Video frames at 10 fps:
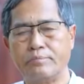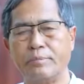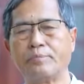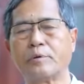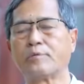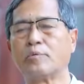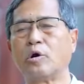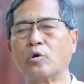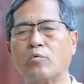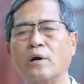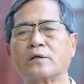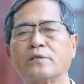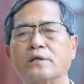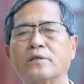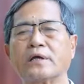people from all work
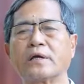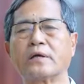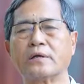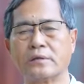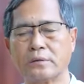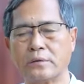that they can